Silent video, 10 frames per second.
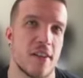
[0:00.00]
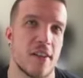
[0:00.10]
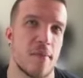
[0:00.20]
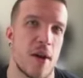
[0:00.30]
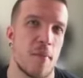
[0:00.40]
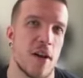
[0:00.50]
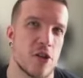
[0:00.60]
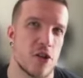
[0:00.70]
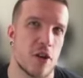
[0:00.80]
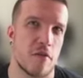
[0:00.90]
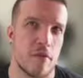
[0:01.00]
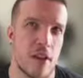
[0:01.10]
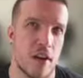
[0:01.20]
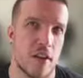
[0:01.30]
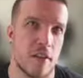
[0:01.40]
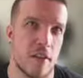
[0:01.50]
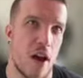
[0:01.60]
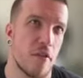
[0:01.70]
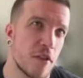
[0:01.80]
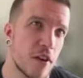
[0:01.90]
Maybe I should have done it
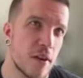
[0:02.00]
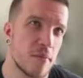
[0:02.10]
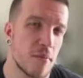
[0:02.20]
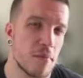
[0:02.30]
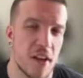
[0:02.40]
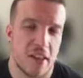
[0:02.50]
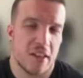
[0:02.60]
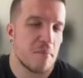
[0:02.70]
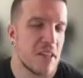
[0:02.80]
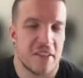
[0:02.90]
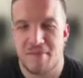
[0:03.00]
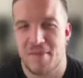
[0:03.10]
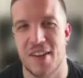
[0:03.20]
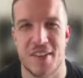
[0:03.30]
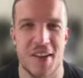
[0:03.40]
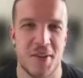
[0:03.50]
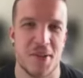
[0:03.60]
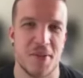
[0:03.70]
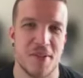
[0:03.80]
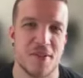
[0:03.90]
after Rim Tim Tagadim, but I don't
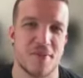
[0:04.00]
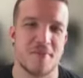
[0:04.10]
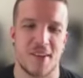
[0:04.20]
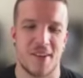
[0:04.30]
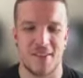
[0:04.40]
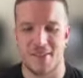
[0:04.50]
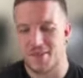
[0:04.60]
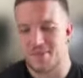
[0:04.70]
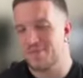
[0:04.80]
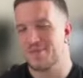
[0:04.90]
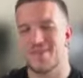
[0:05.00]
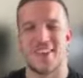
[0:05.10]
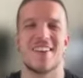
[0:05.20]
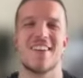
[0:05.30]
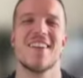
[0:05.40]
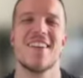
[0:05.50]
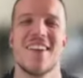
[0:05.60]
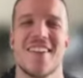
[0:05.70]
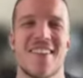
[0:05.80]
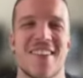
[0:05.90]
know. It's I don't know.
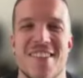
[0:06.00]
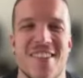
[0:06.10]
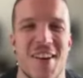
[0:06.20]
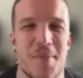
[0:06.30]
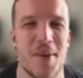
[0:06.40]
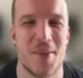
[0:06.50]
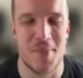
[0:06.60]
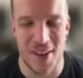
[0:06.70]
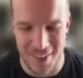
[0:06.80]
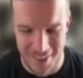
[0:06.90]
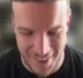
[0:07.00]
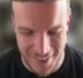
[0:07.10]
There's not a big plan.